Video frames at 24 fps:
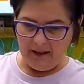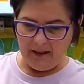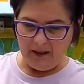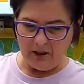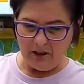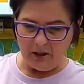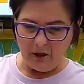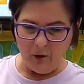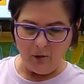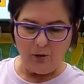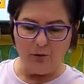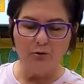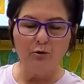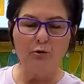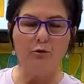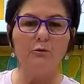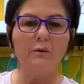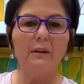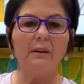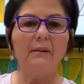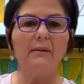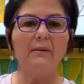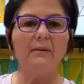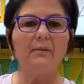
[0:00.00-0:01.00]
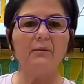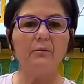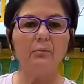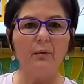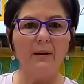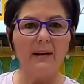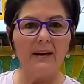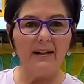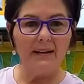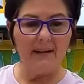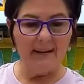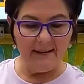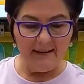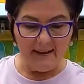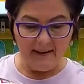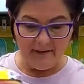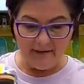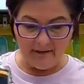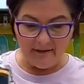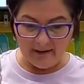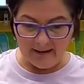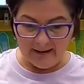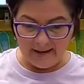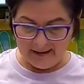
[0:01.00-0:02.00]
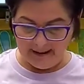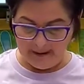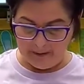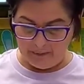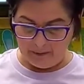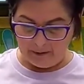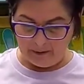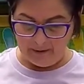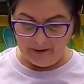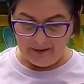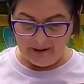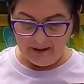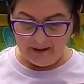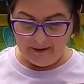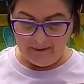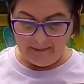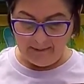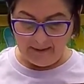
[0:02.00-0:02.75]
So you do need 3 different zippers.